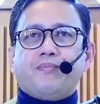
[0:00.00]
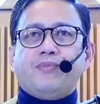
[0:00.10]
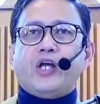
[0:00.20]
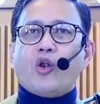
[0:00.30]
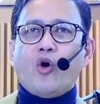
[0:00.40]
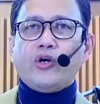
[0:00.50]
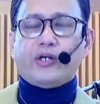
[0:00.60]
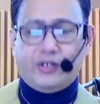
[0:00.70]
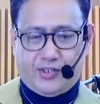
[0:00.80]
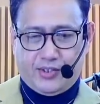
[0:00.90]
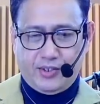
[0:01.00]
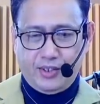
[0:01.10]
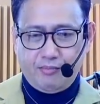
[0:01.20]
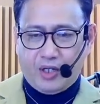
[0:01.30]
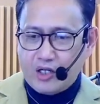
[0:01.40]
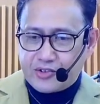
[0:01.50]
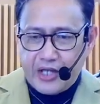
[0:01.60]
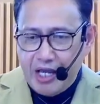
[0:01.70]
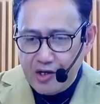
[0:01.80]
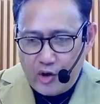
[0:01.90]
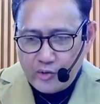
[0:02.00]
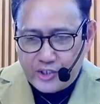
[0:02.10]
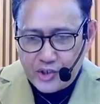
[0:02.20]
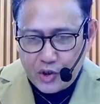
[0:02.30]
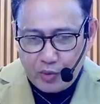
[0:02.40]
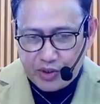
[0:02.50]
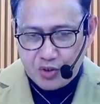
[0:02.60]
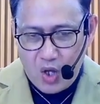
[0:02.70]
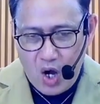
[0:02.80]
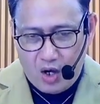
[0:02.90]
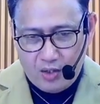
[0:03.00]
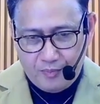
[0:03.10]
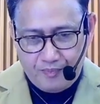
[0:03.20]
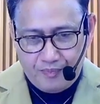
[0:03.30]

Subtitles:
The lawyers. Because they know the Jewish law.